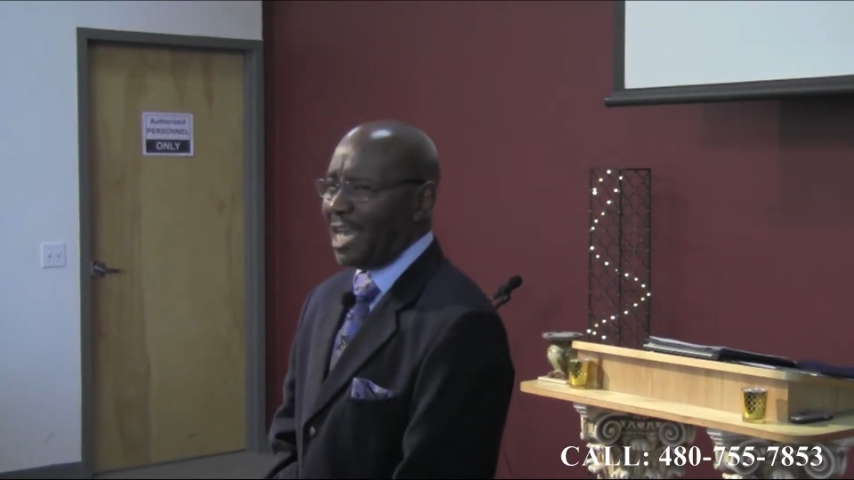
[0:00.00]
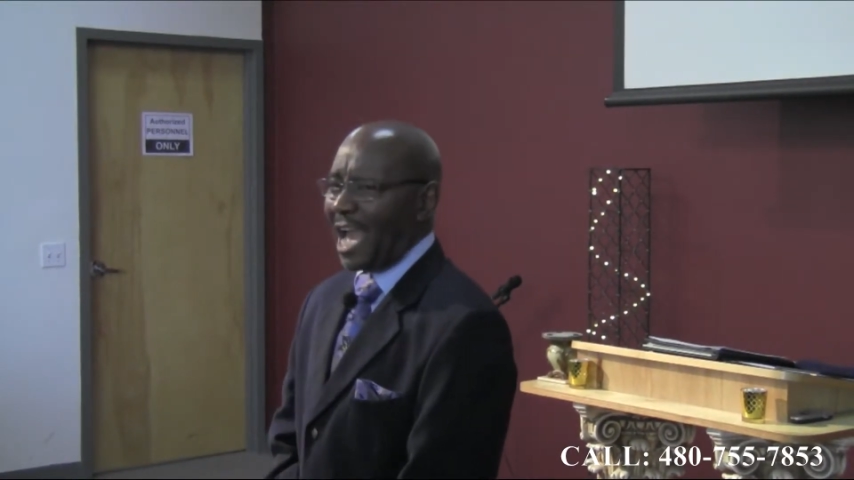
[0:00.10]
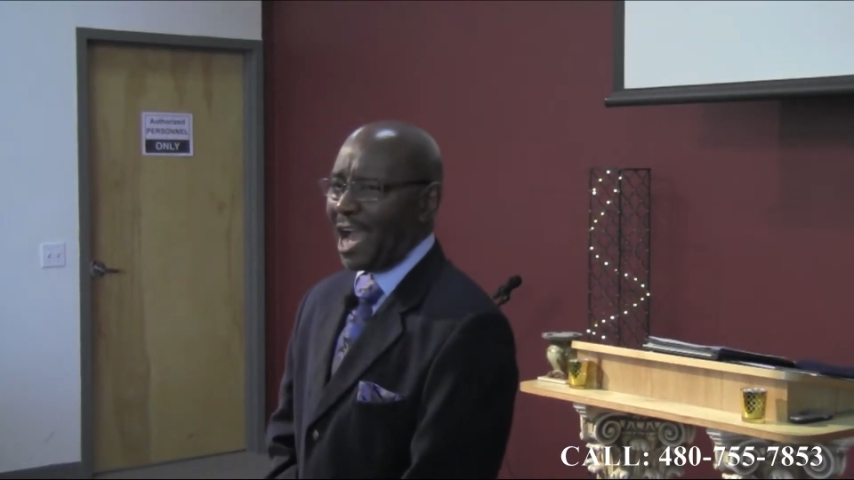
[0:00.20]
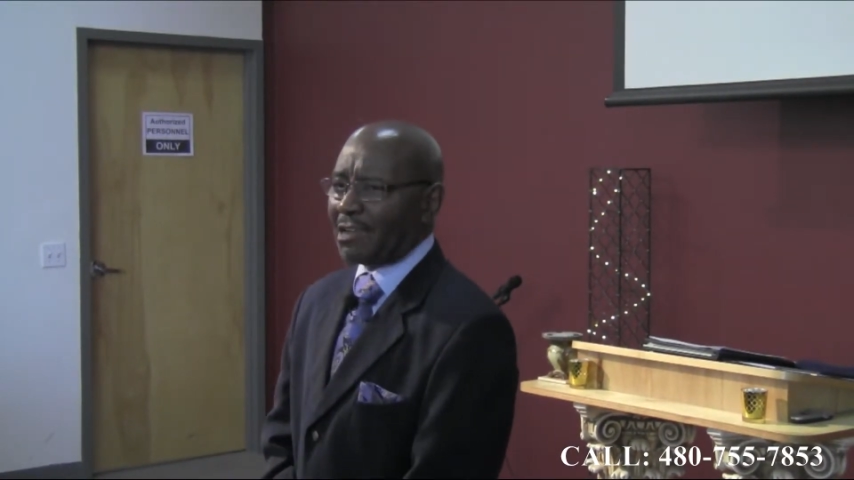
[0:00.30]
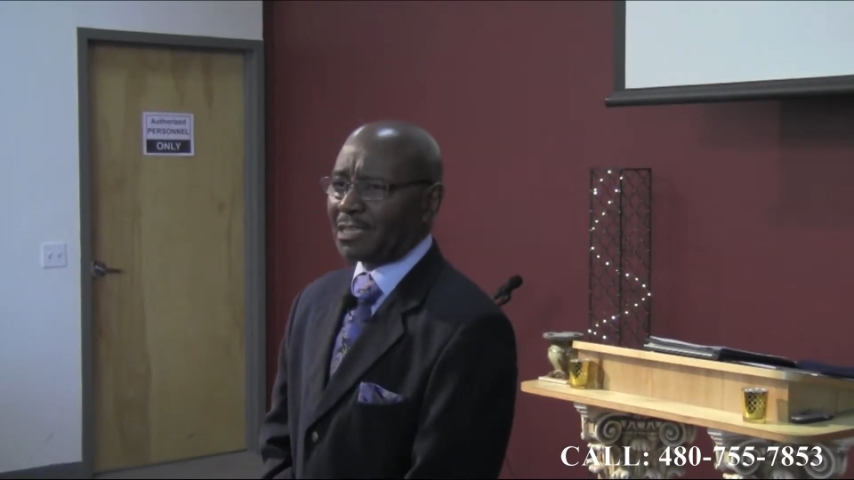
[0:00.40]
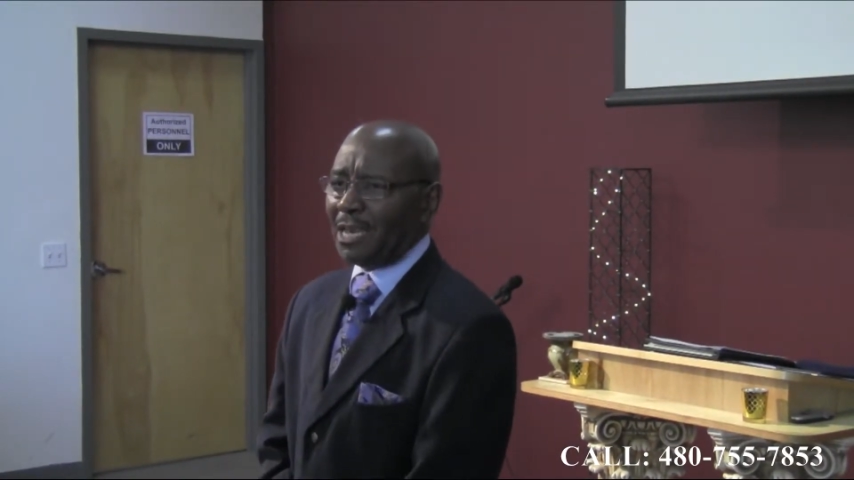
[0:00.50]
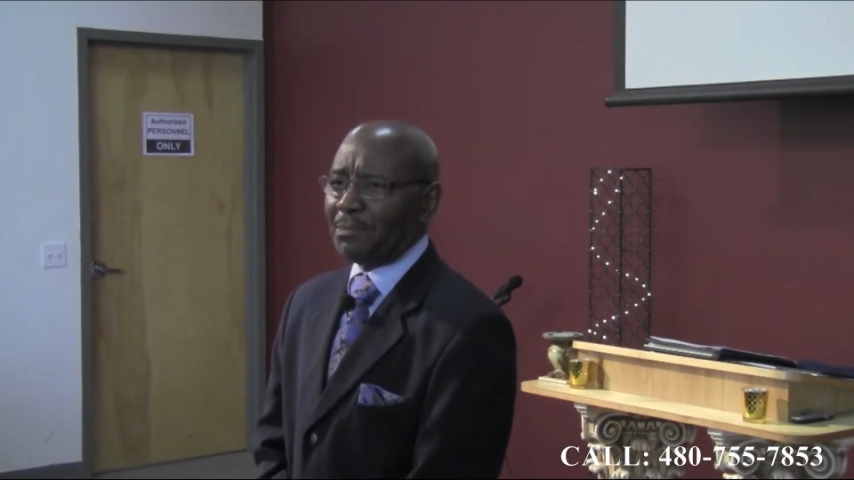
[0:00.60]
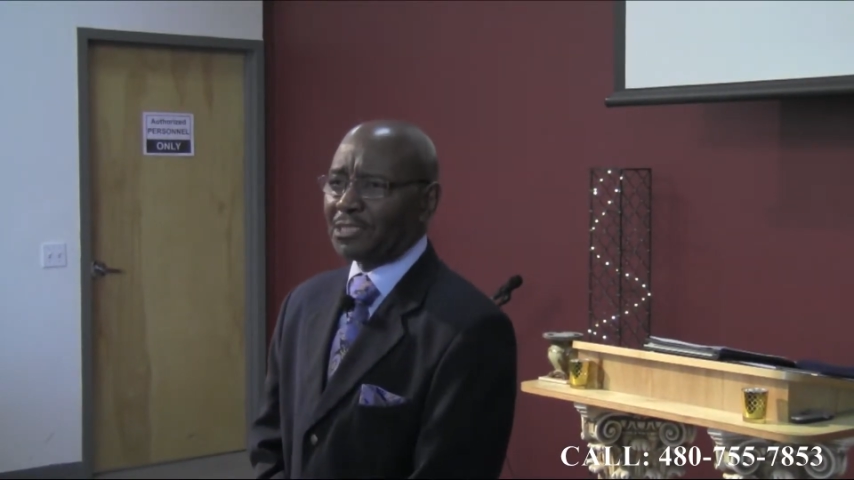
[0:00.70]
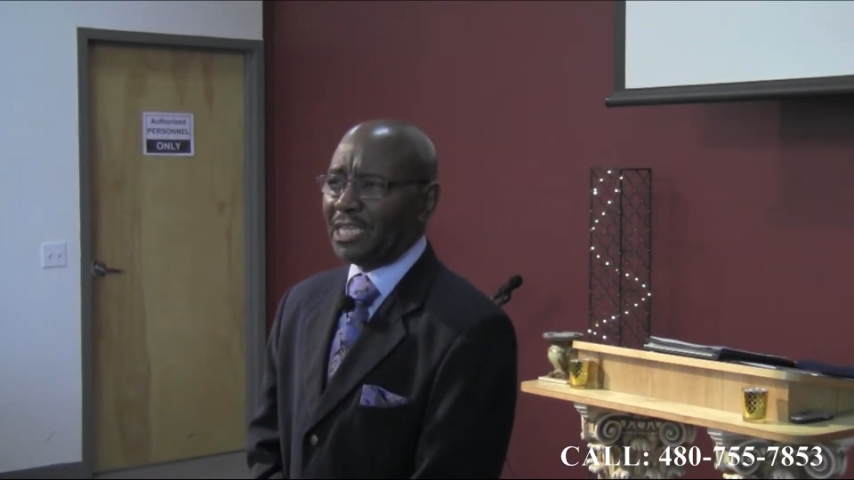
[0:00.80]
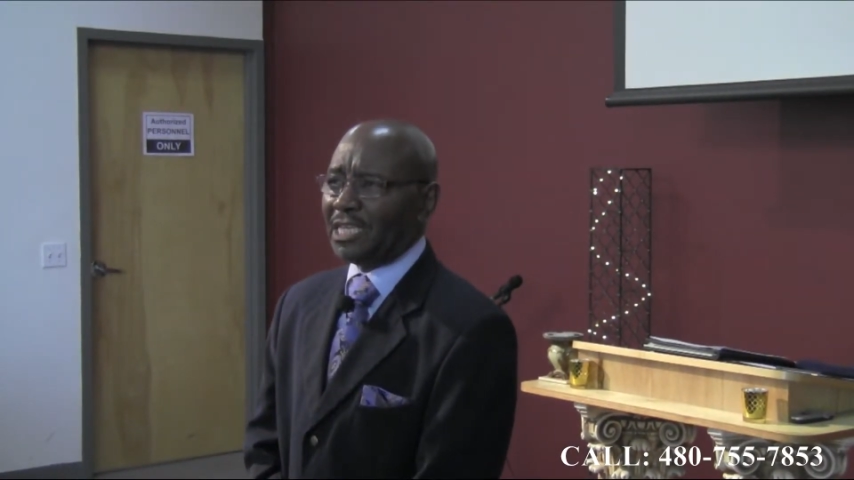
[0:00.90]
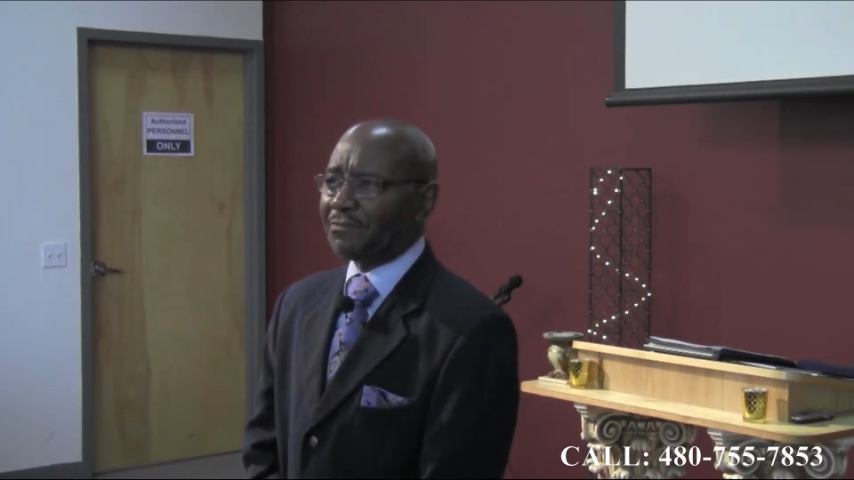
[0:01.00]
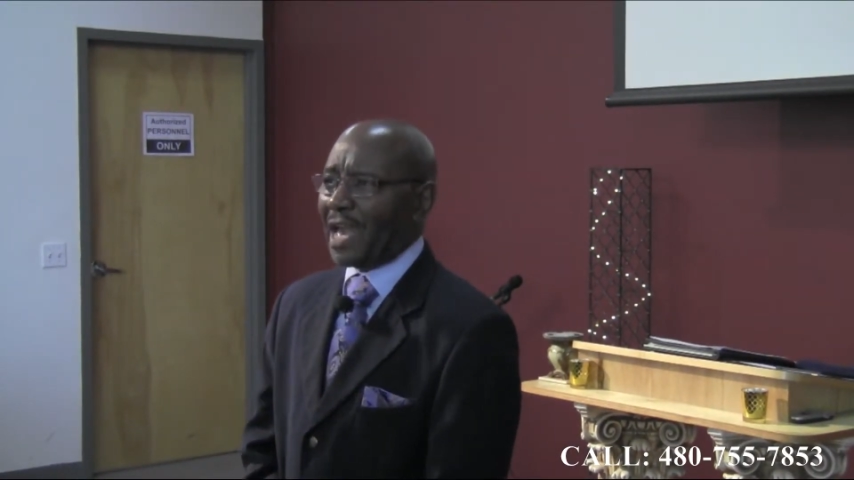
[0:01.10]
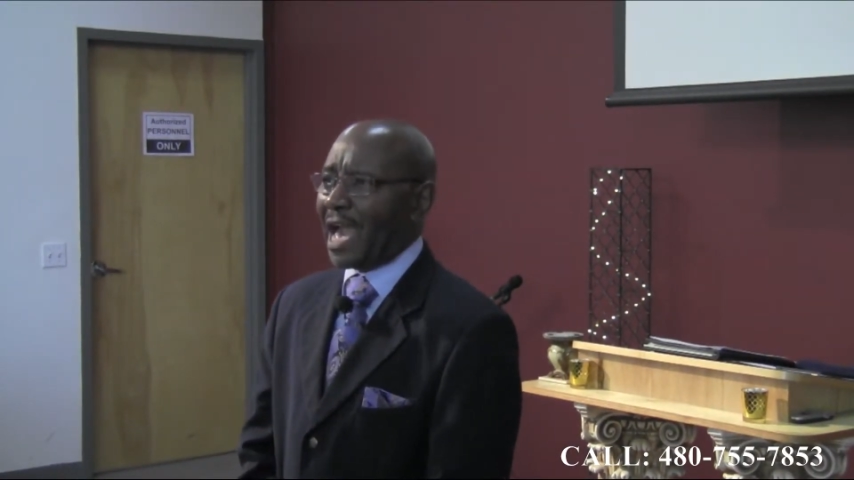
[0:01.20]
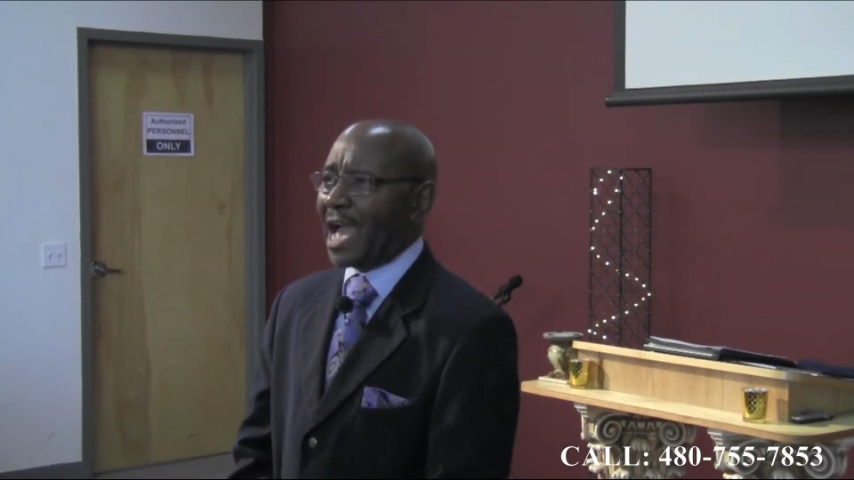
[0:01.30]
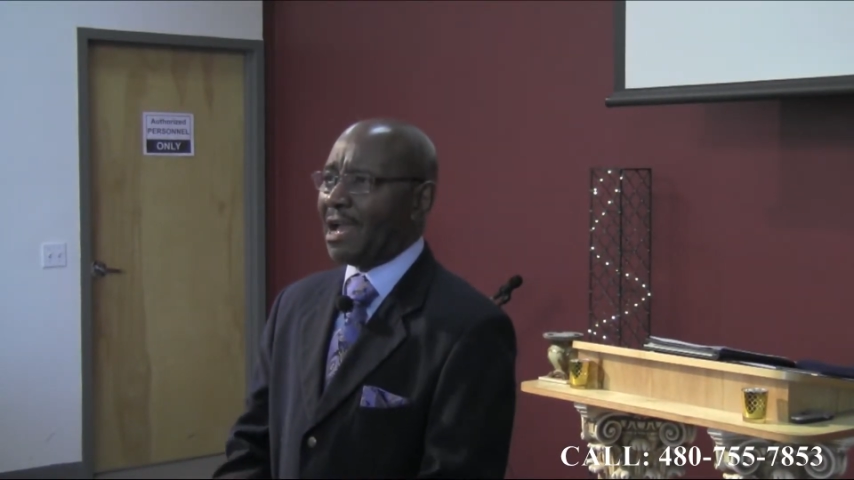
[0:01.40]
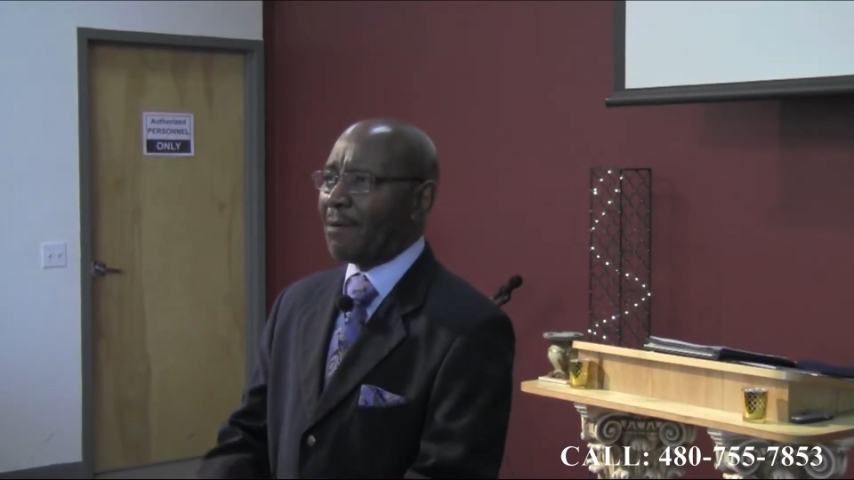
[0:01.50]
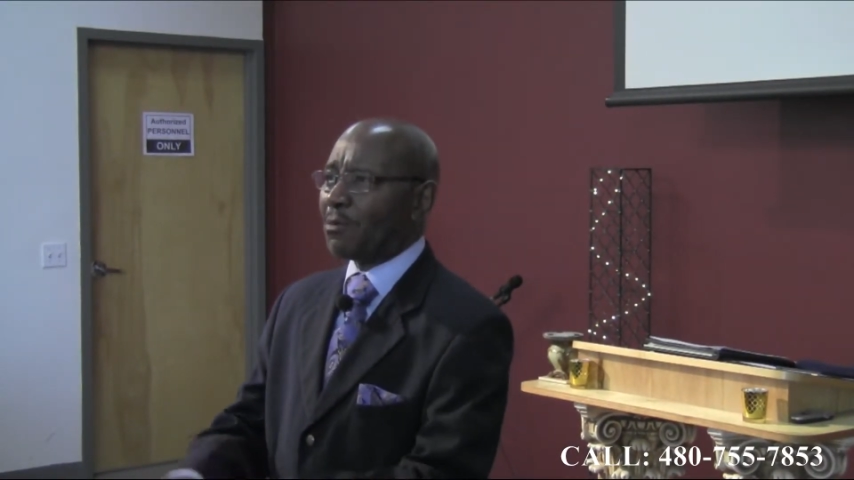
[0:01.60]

It kept me thinking, if I, I,